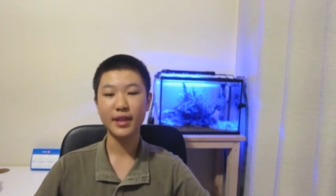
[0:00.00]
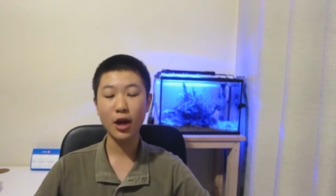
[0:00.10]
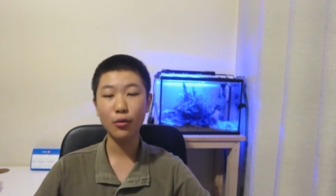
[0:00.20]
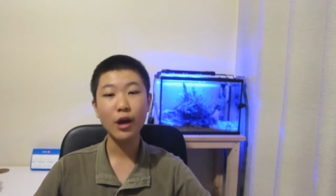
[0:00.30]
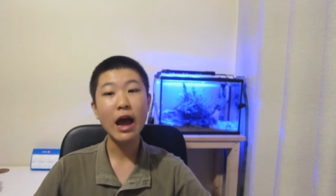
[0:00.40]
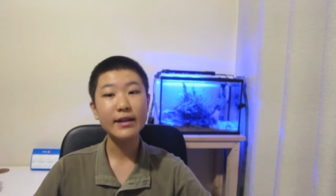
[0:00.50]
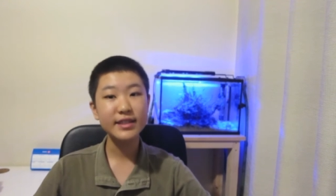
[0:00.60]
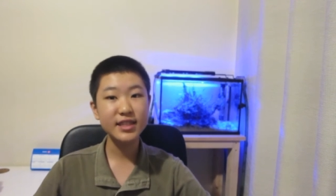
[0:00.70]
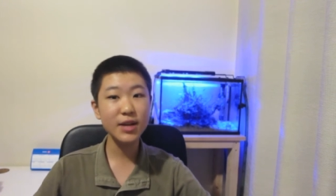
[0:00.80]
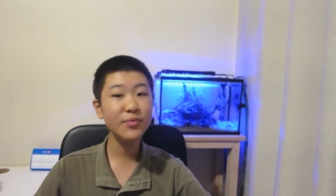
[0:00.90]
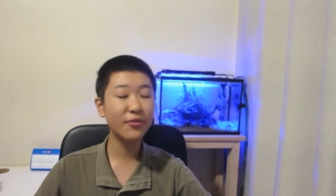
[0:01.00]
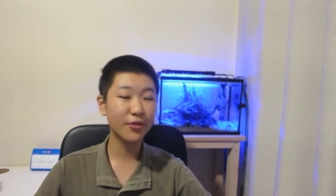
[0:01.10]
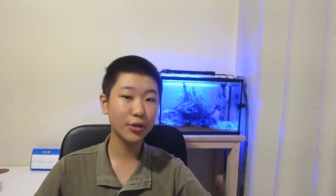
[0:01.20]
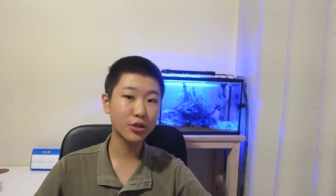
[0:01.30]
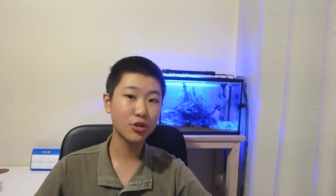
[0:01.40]
Now, the sump
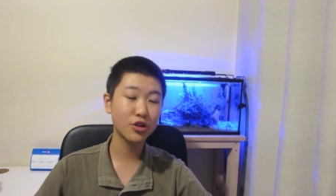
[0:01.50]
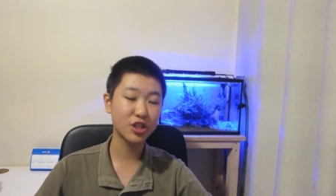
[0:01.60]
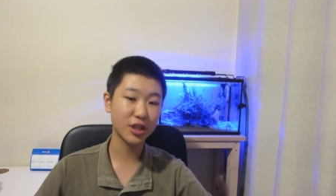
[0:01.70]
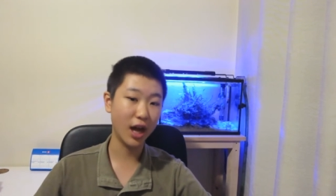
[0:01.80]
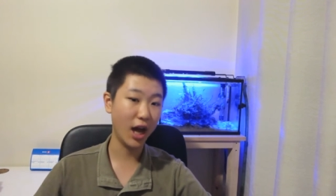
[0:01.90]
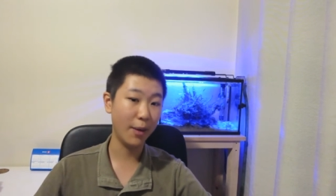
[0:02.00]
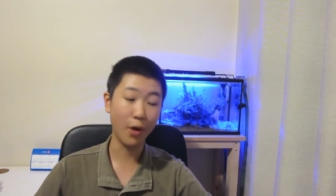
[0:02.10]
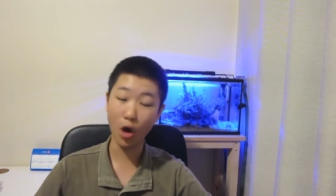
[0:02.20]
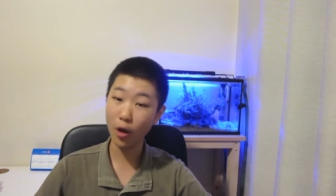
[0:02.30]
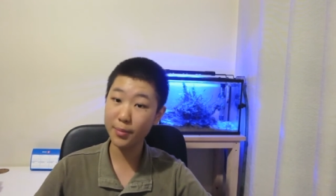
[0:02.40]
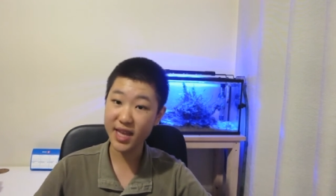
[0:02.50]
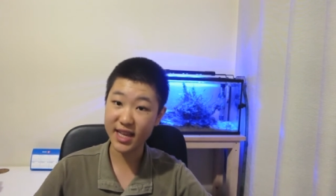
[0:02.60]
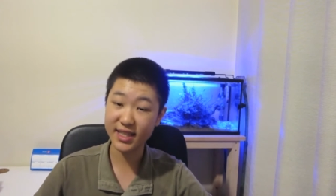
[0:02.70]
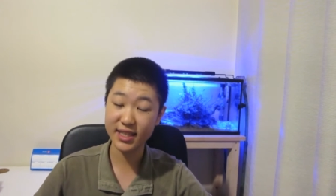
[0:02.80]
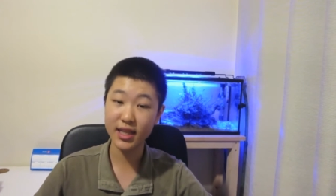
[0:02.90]
filter's um,
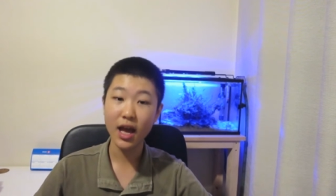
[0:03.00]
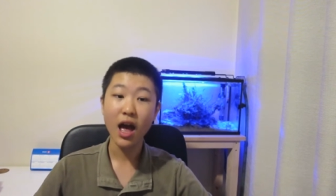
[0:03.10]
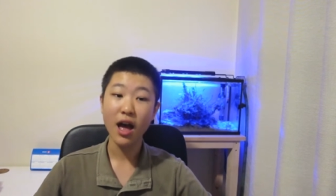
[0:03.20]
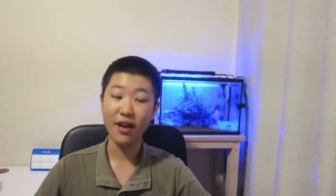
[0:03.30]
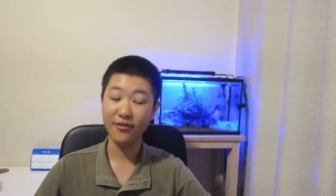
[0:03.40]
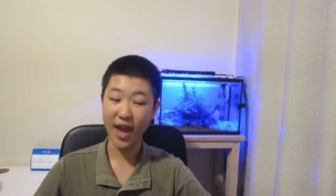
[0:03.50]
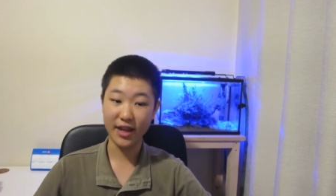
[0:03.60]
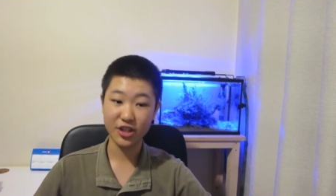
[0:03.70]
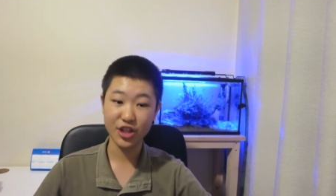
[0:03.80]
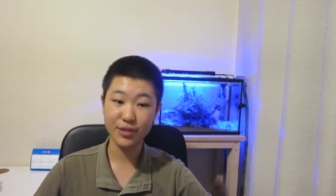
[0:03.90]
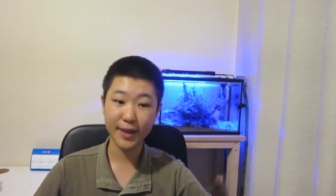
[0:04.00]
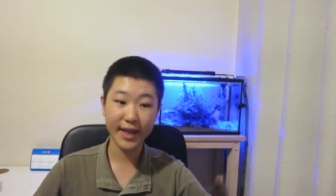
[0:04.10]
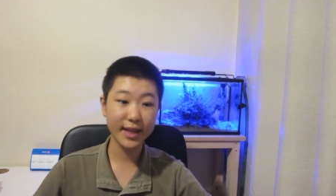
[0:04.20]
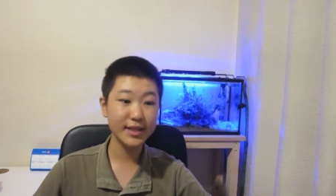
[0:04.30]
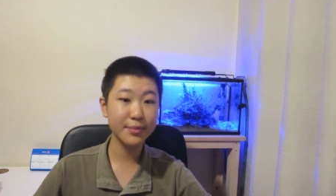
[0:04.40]
obvious advantage
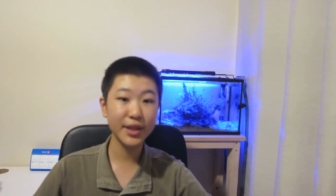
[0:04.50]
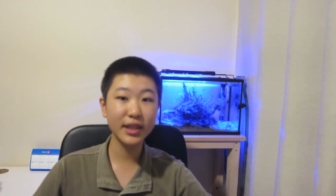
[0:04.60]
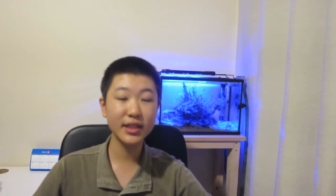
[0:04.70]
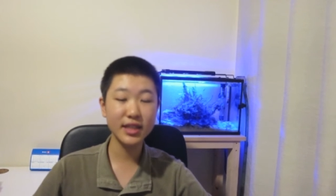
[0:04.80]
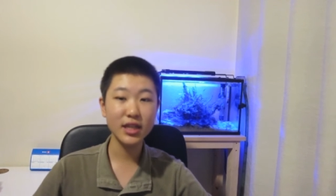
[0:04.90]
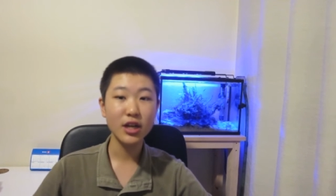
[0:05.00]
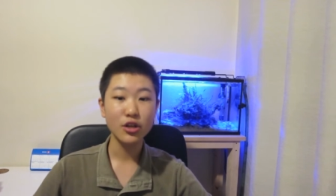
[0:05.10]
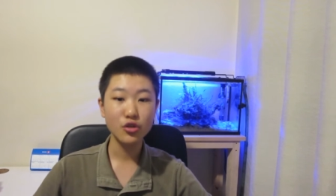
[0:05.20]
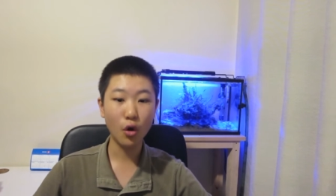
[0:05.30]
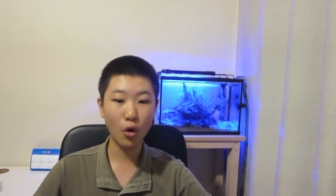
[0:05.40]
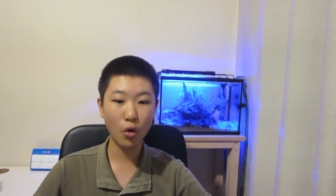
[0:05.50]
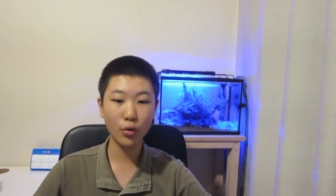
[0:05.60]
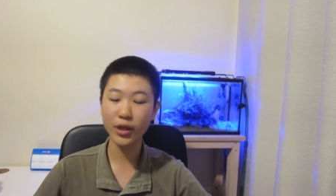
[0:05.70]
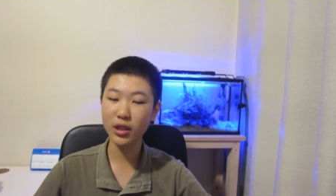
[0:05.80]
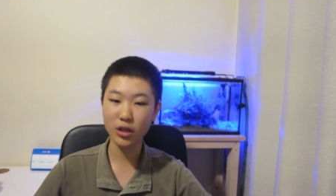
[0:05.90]
being its ability to
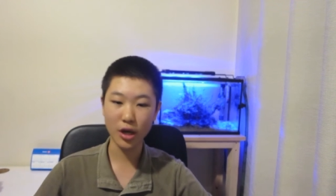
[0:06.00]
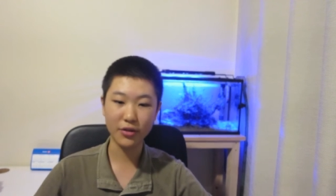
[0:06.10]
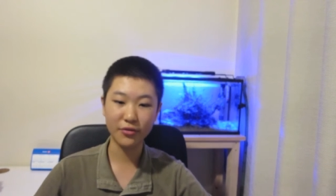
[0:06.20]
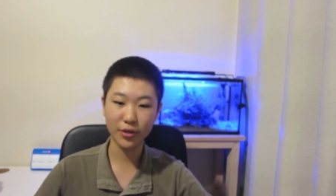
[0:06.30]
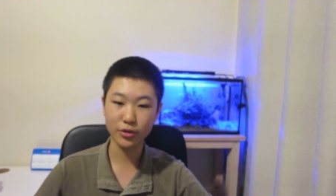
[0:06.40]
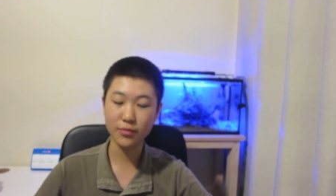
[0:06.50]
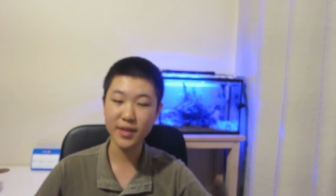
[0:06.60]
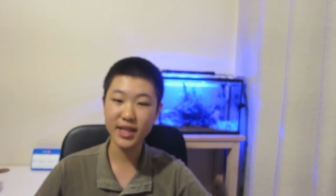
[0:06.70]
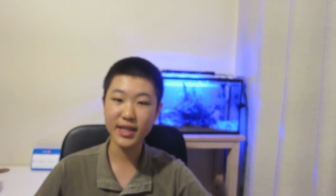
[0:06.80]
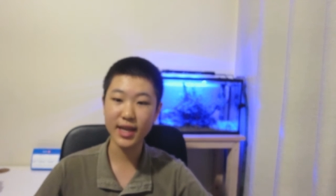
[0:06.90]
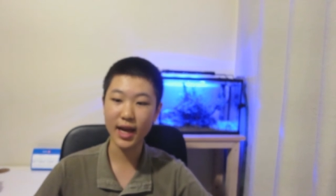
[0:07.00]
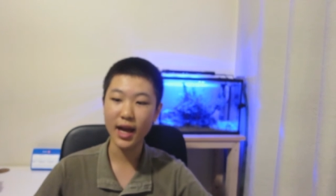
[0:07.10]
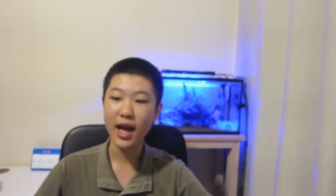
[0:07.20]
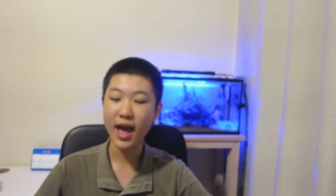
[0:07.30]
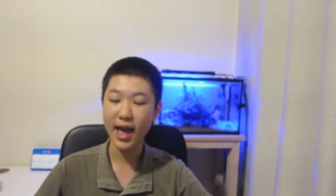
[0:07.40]
hold a lot of filter
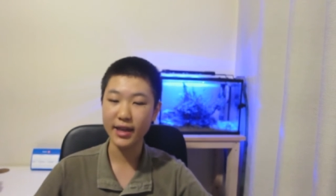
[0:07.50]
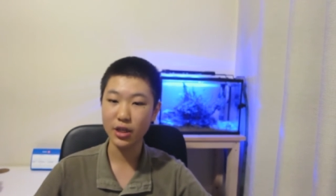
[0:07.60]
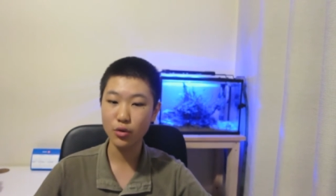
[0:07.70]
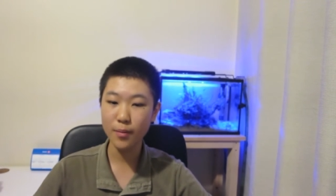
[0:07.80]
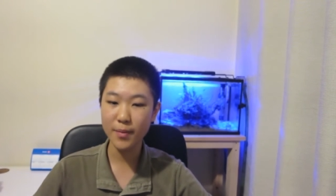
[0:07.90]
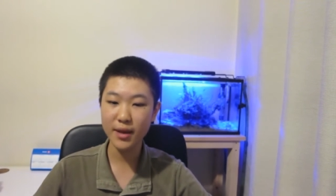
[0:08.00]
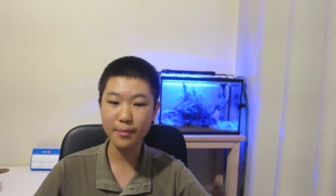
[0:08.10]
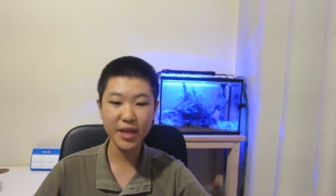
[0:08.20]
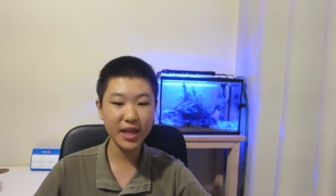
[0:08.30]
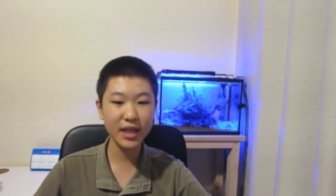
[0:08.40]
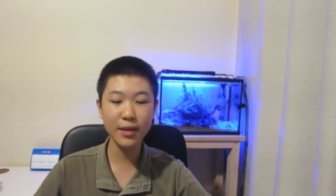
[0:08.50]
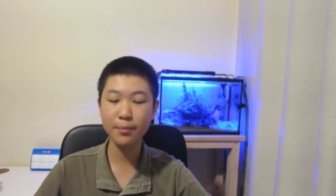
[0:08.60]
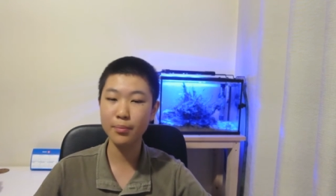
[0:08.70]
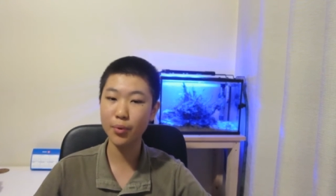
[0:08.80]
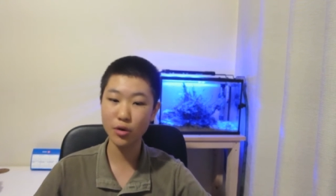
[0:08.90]
media and equipment, making it